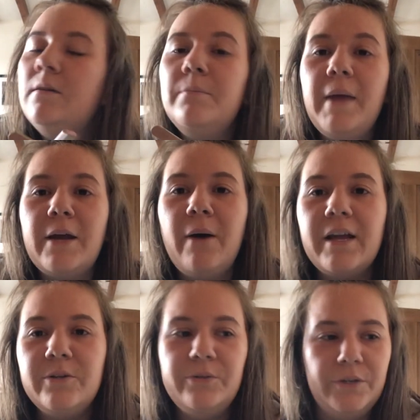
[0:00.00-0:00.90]
make
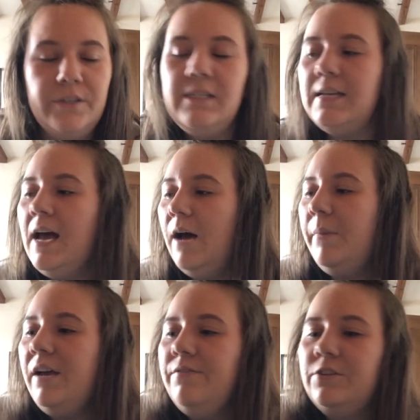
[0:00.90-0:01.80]
quite cool noise. I
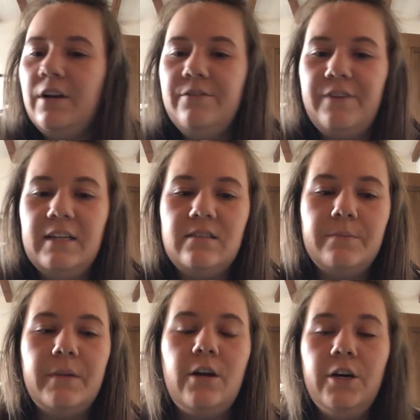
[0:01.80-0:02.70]
might even try and find
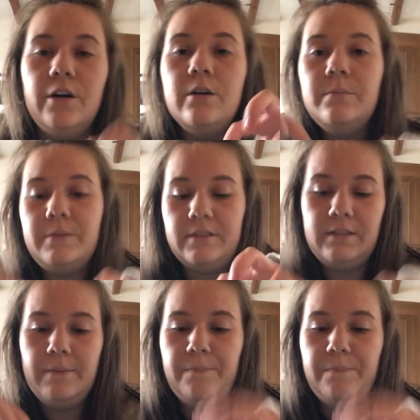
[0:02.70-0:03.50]
some cups